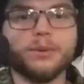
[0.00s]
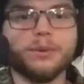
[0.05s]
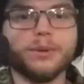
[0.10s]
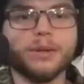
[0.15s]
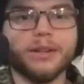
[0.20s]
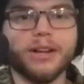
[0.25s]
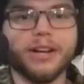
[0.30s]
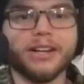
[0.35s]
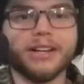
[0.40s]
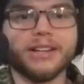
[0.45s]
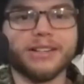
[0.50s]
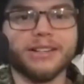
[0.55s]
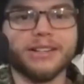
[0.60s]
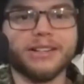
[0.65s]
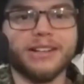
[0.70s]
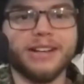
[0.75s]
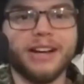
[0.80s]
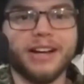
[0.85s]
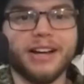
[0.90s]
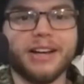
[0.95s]
like
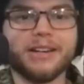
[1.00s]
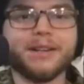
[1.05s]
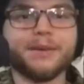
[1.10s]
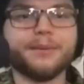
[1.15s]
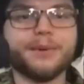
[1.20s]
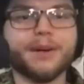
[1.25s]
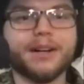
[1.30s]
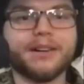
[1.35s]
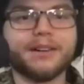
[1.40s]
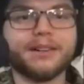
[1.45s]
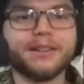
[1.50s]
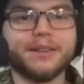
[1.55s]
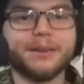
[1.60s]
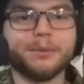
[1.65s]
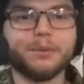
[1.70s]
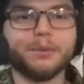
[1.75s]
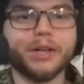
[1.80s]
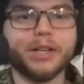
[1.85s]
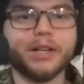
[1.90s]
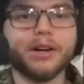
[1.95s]
anywhere
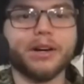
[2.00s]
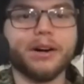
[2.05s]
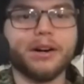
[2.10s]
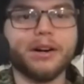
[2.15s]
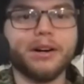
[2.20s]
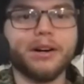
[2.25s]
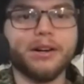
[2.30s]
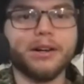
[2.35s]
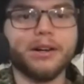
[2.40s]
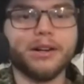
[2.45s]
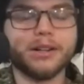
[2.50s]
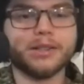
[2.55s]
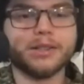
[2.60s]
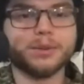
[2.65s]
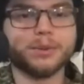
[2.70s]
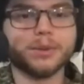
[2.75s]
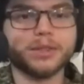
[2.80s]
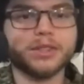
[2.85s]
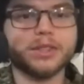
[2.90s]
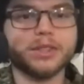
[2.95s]
than we are because
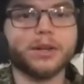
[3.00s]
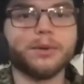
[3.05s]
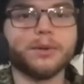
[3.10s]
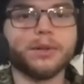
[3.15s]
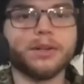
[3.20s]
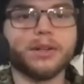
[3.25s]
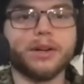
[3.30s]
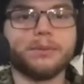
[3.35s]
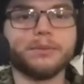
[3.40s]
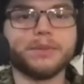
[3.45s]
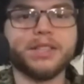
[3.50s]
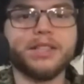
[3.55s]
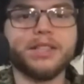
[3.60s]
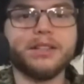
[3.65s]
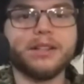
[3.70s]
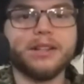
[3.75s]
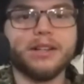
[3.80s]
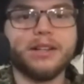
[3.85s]
we're so clumsy.